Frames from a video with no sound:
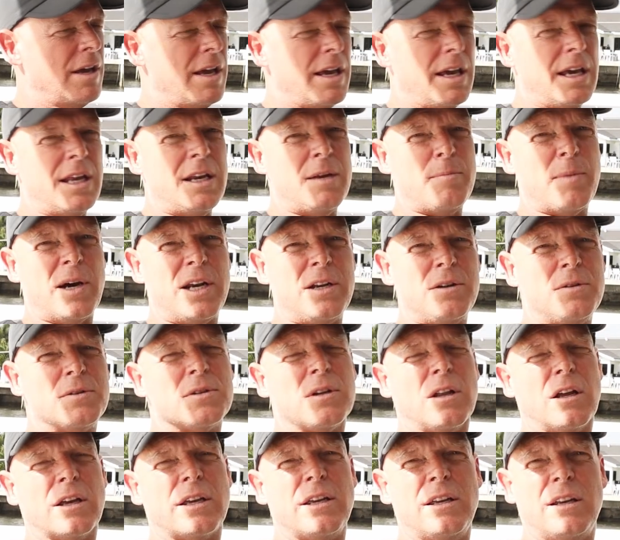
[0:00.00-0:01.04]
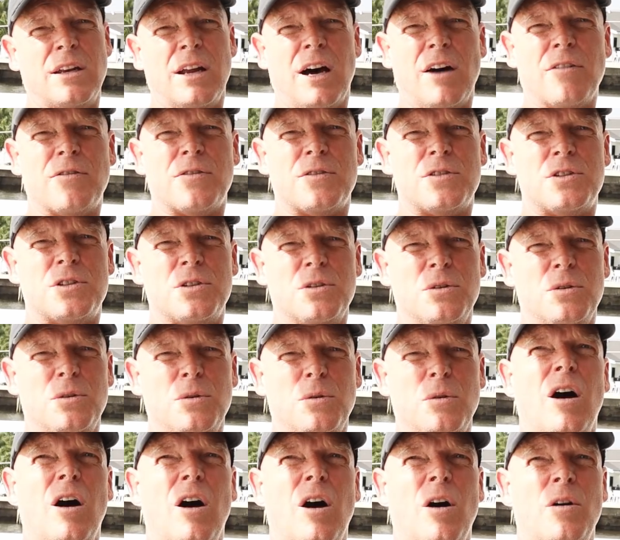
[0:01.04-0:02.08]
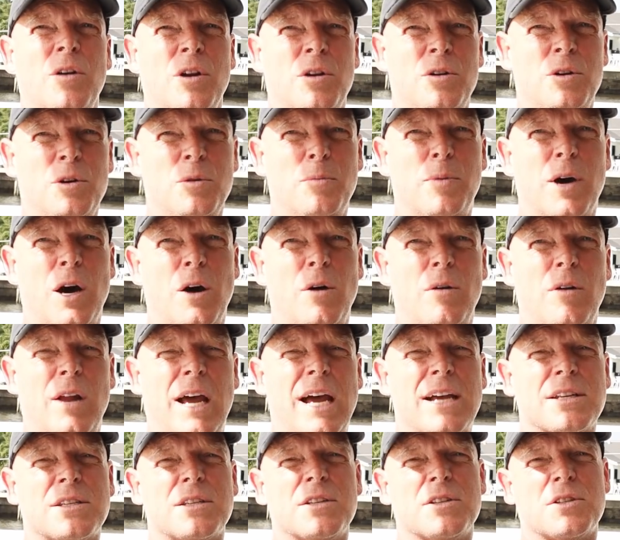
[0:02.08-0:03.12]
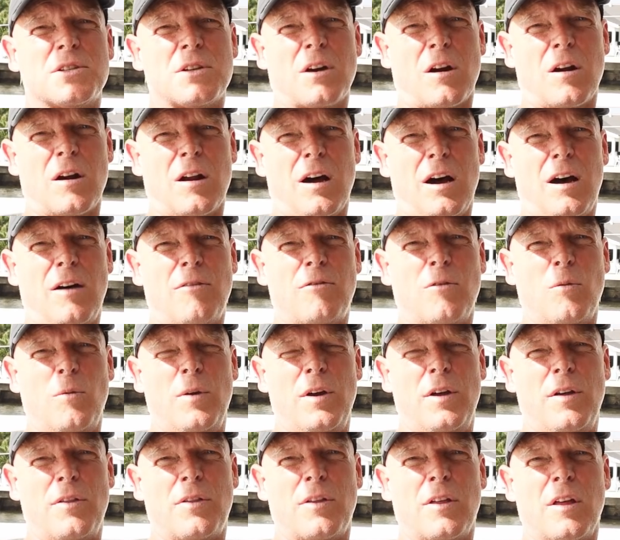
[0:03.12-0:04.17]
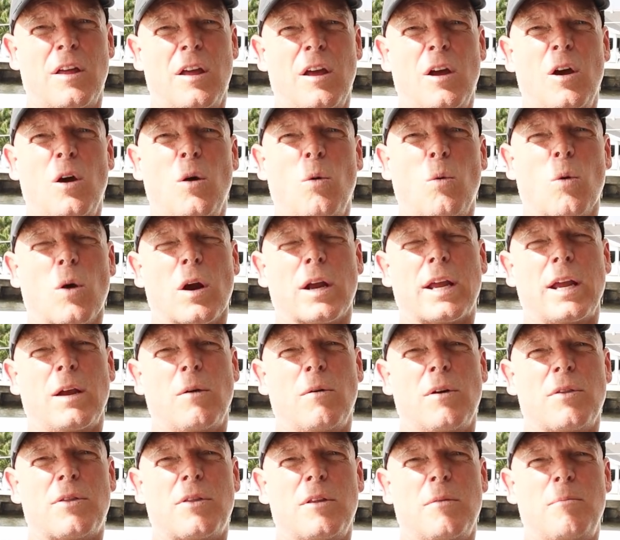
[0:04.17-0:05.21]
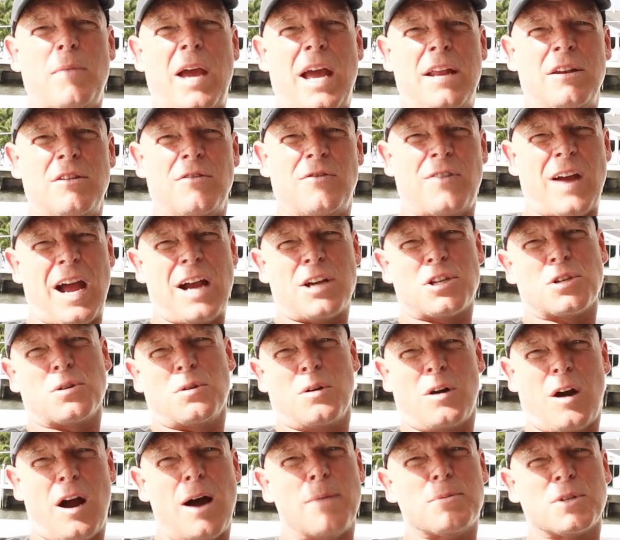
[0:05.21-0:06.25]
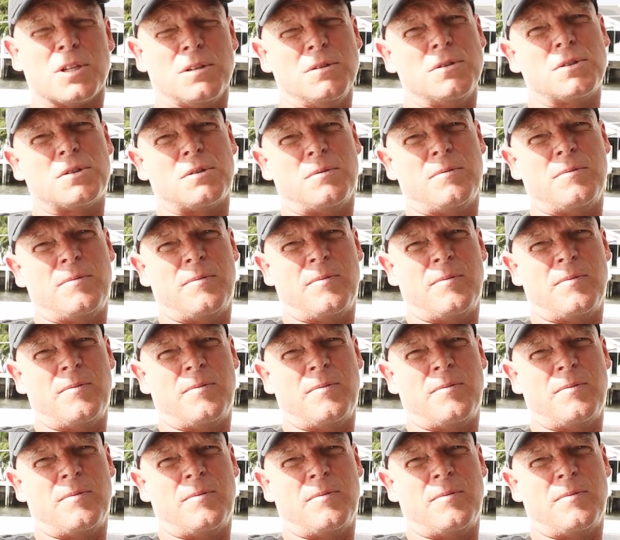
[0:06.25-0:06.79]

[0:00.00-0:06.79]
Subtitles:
Anybody who's lucky enough to own a new boat has to start off with working with the manufacturer options.